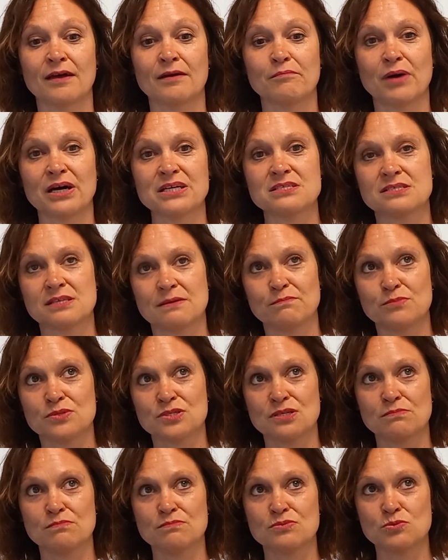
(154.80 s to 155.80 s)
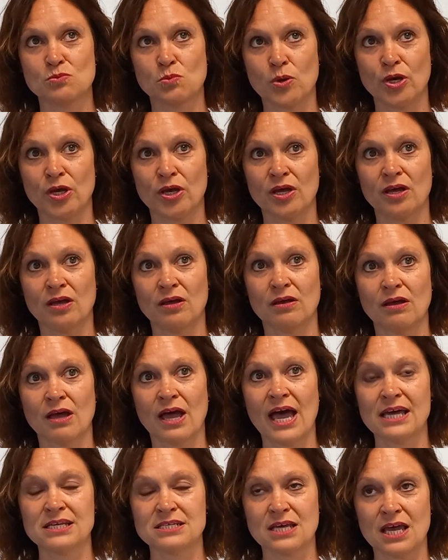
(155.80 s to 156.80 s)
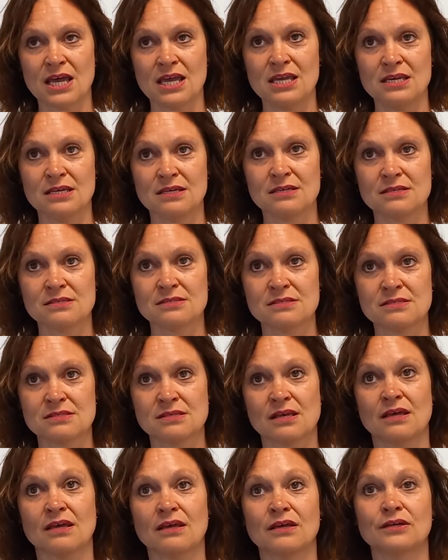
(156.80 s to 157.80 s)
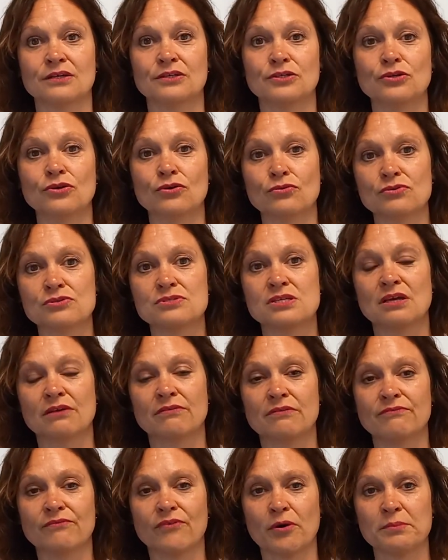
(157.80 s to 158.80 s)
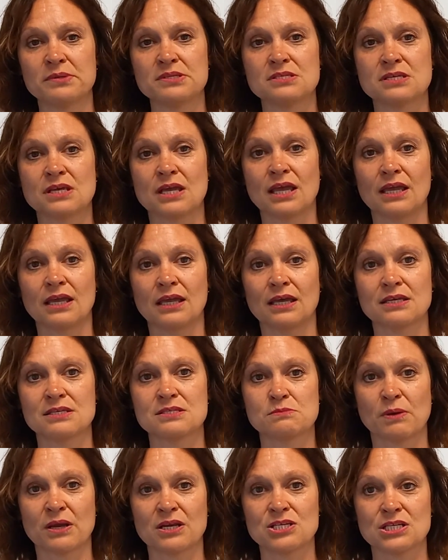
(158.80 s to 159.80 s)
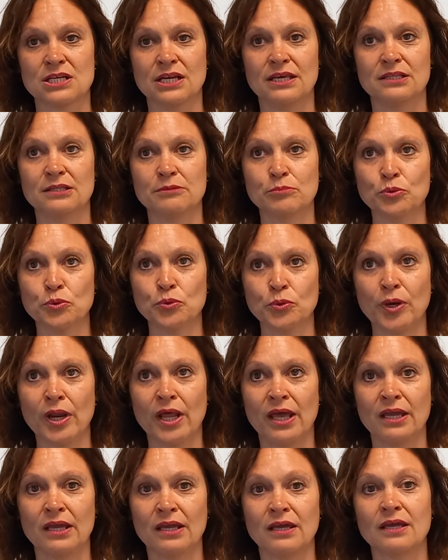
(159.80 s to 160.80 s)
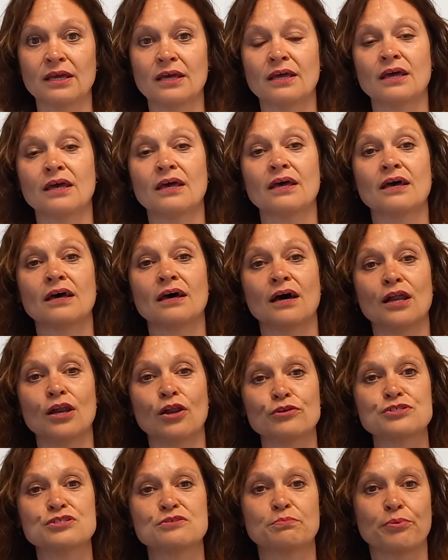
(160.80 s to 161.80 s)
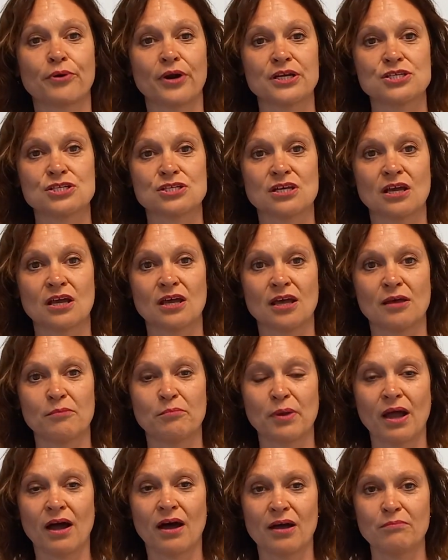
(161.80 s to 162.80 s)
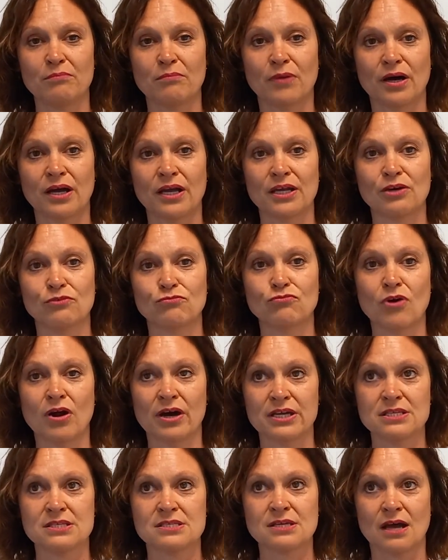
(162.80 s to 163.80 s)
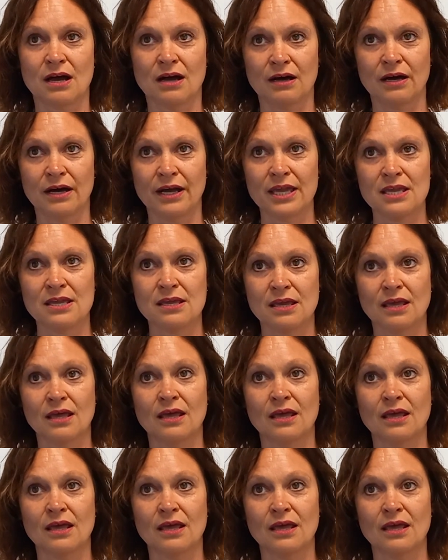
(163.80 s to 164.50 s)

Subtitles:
My symptoms were headaches, nausea and vomiting, especially in the morning, a lot of pressure behind my right eye,